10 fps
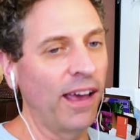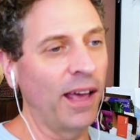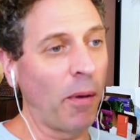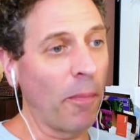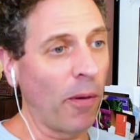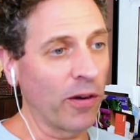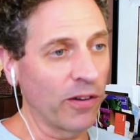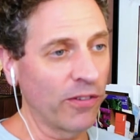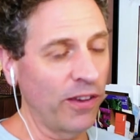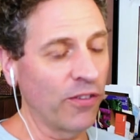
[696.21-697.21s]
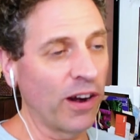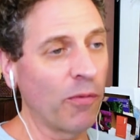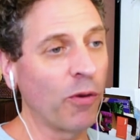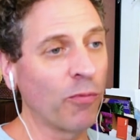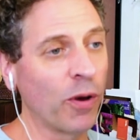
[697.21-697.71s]
and my partner, Steven, and I,
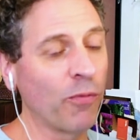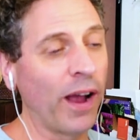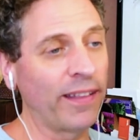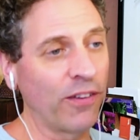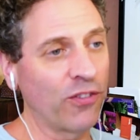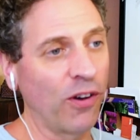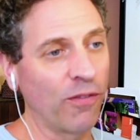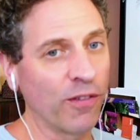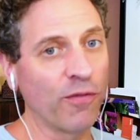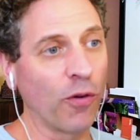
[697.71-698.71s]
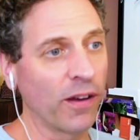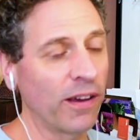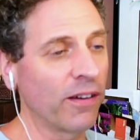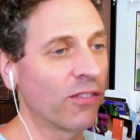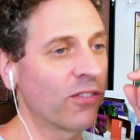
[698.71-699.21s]
we ran that show for 4
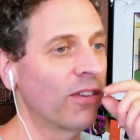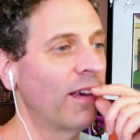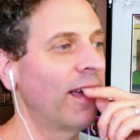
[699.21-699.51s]
years.